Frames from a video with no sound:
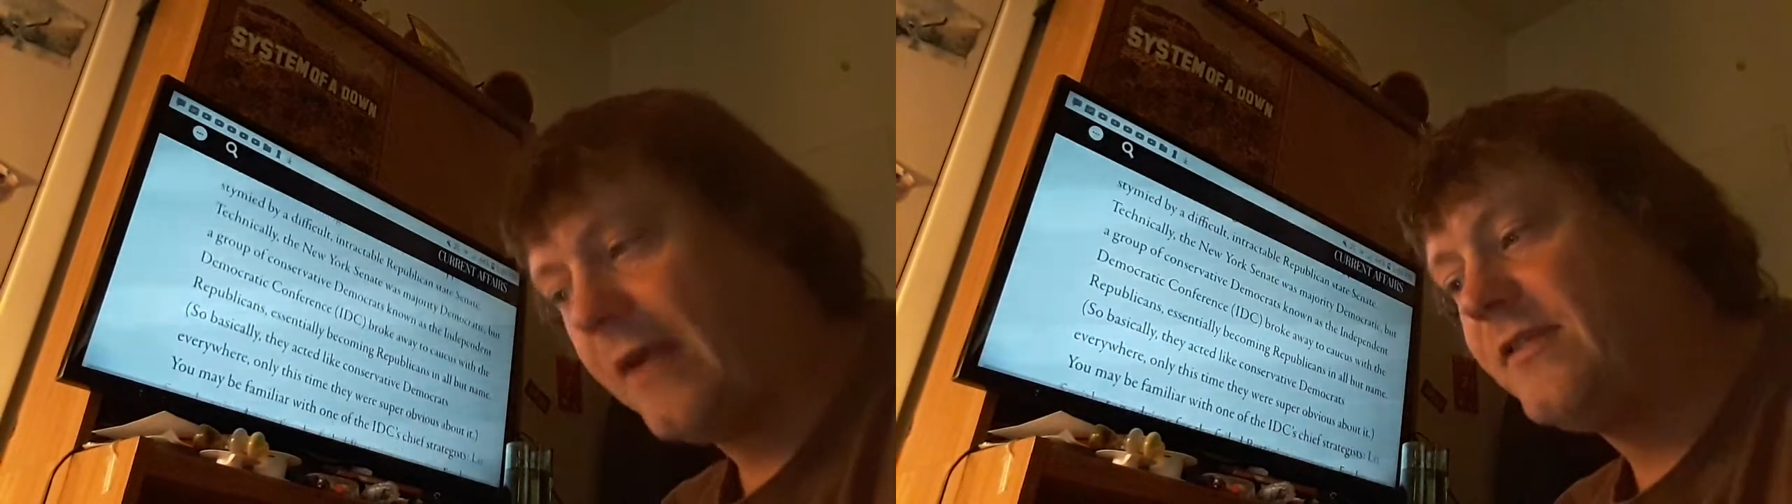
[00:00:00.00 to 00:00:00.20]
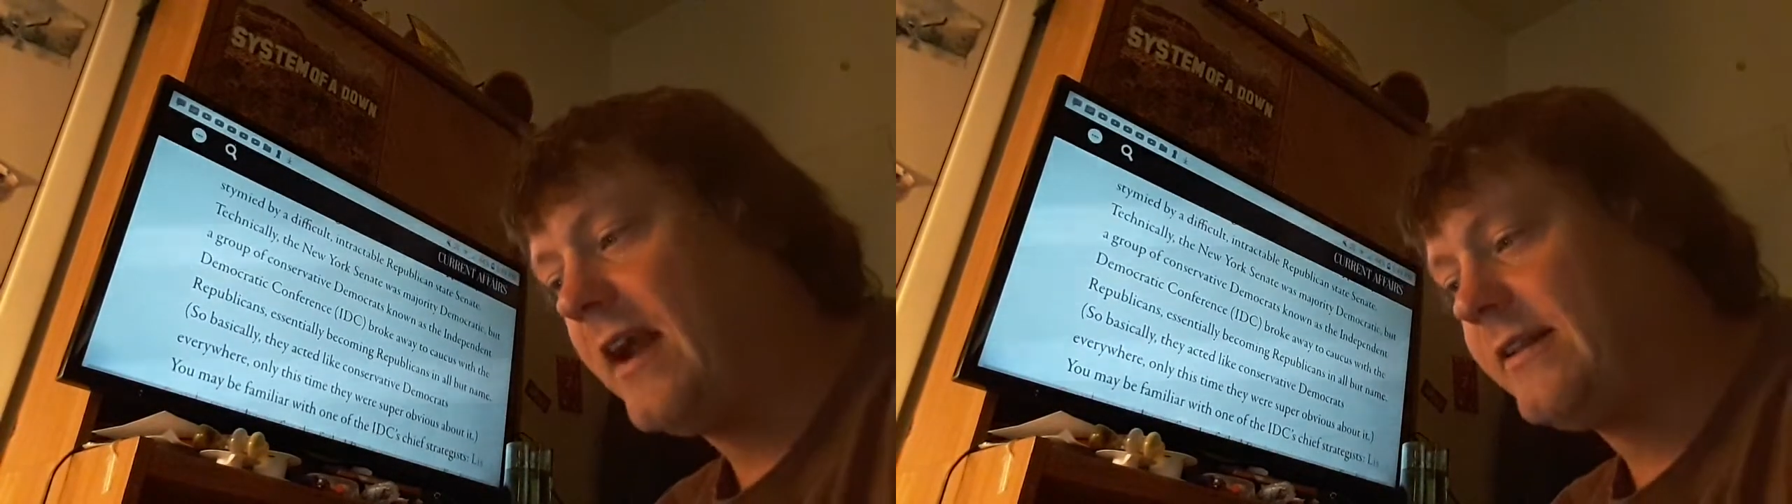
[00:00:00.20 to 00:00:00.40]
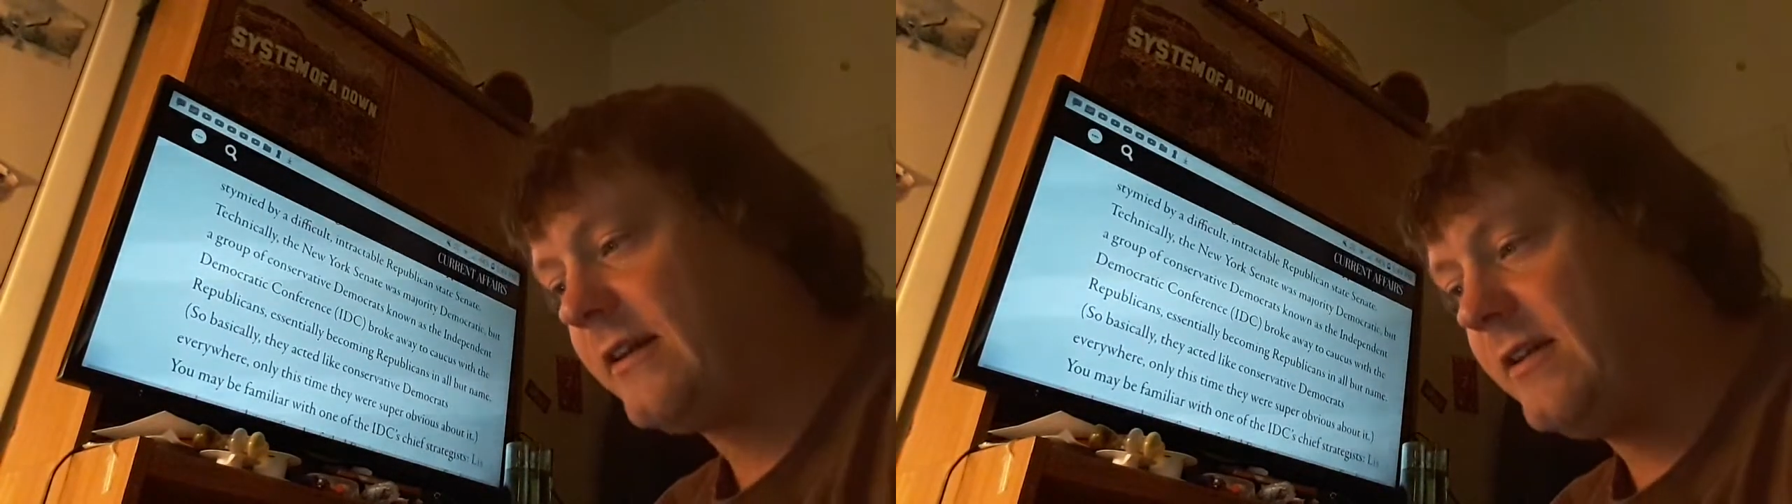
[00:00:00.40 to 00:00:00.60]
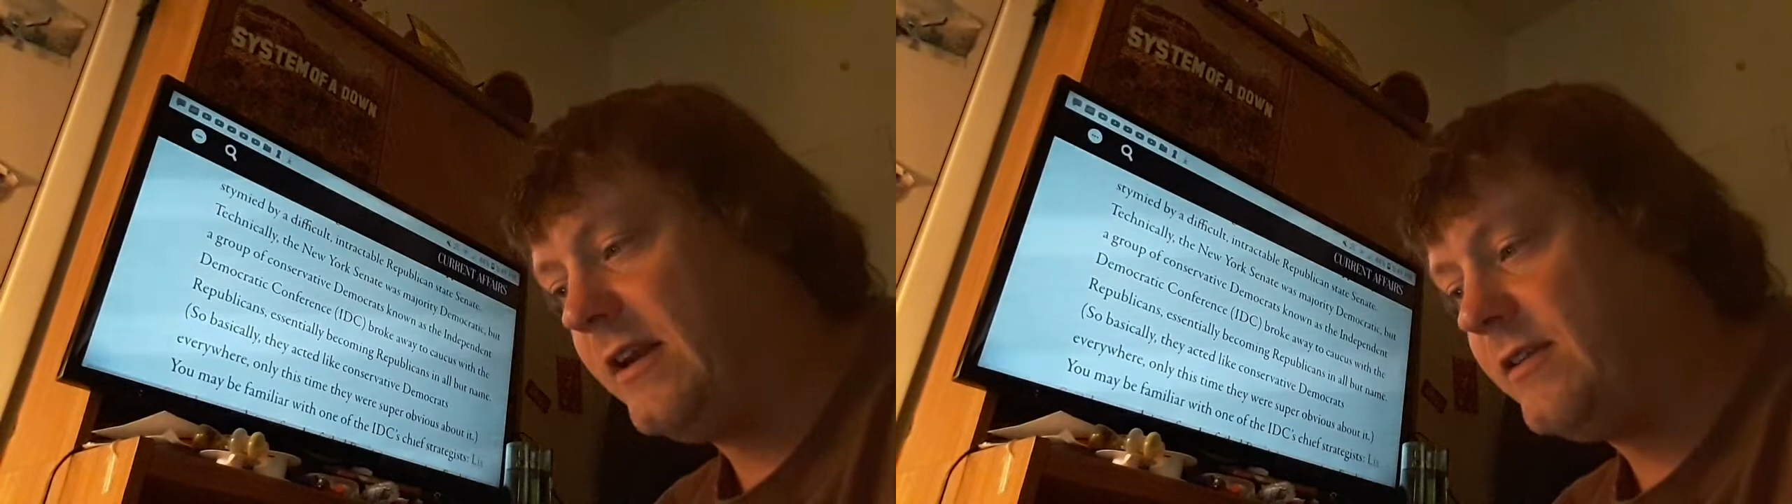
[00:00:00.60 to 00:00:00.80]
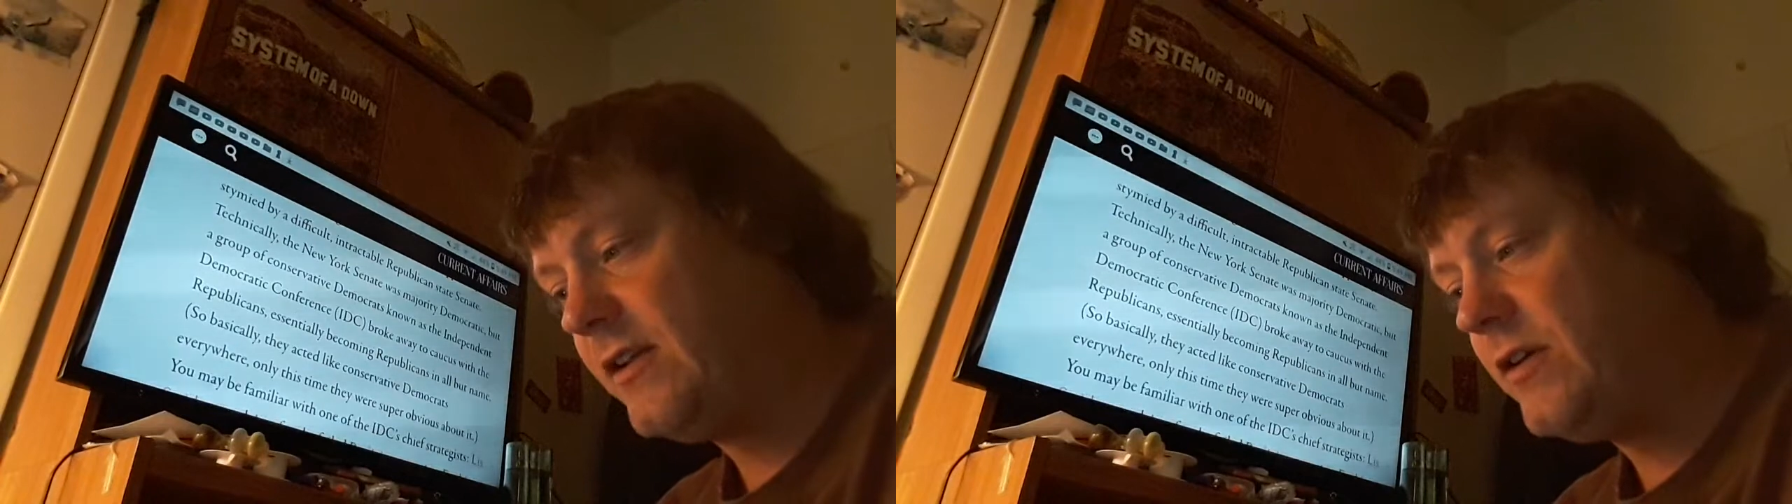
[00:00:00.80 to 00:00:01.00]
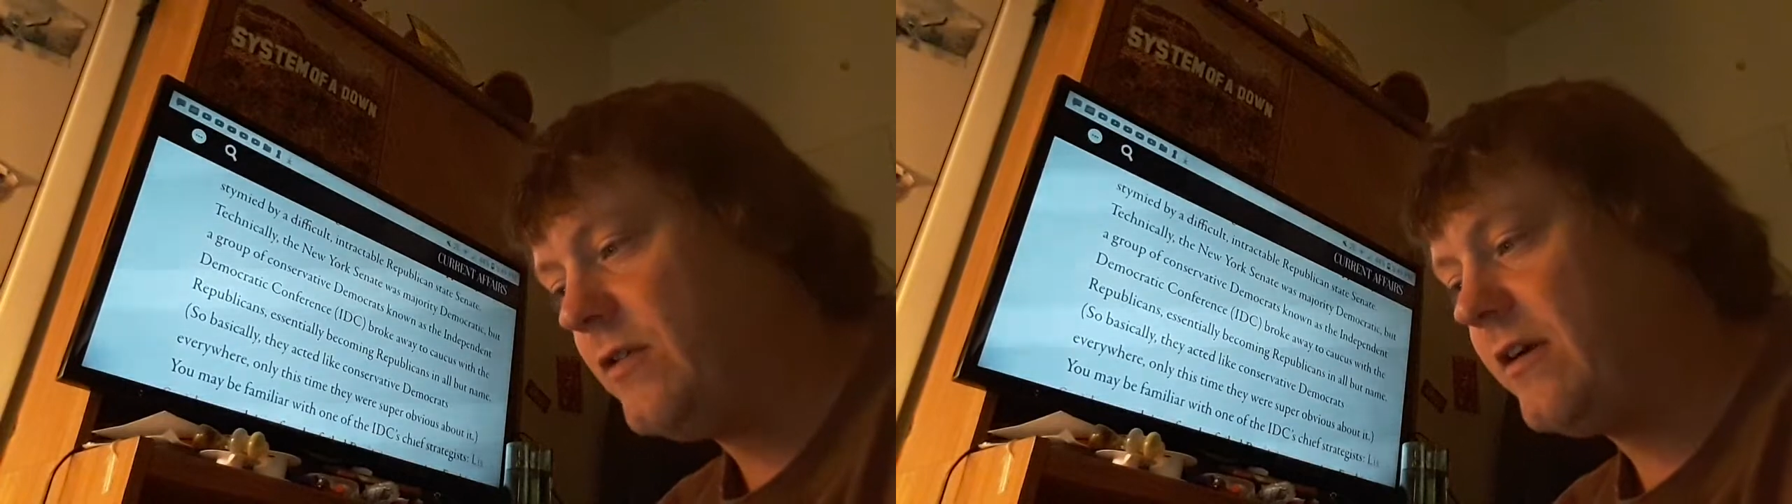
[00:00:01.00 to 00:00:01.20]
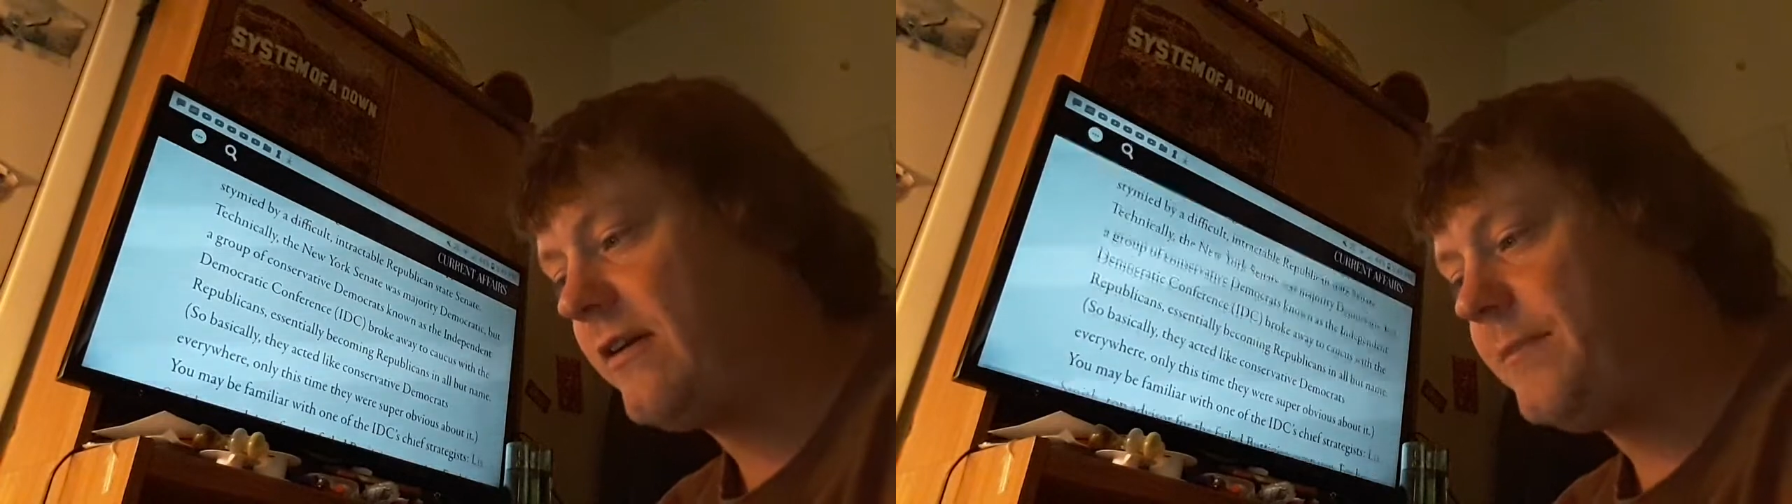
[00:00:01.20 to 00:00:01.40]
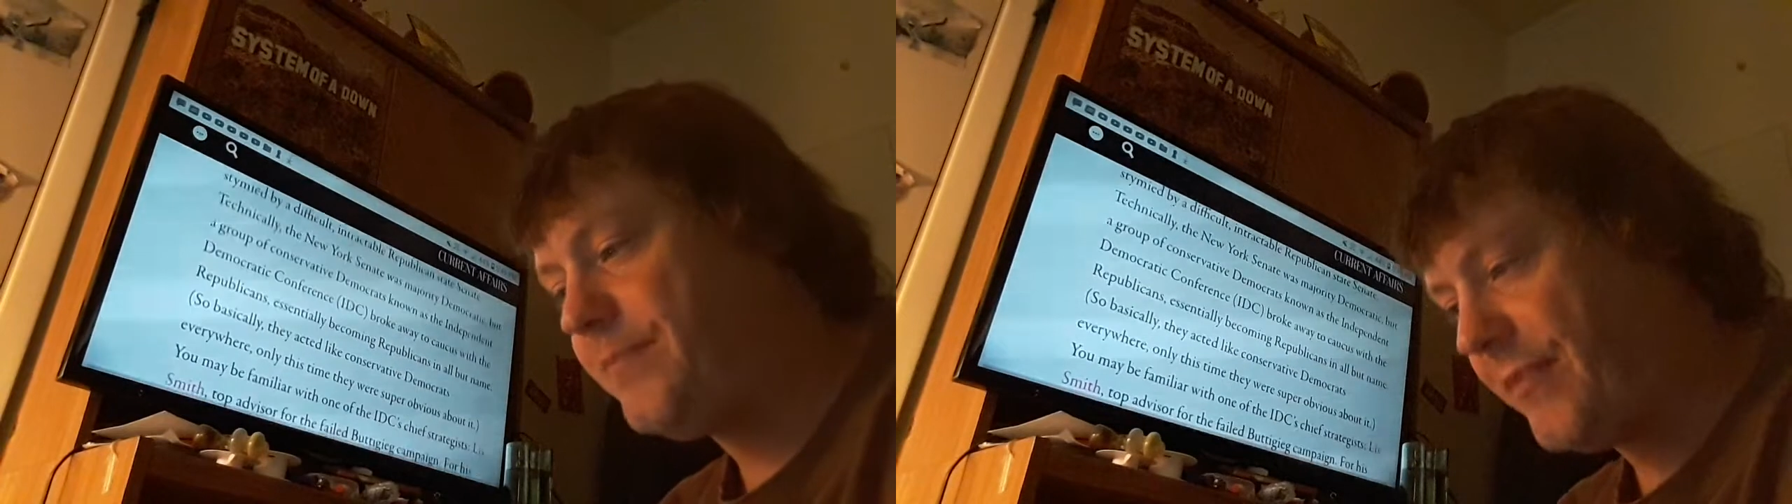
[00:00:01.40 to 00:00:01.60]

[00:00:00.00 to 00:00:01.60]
Technically, the New York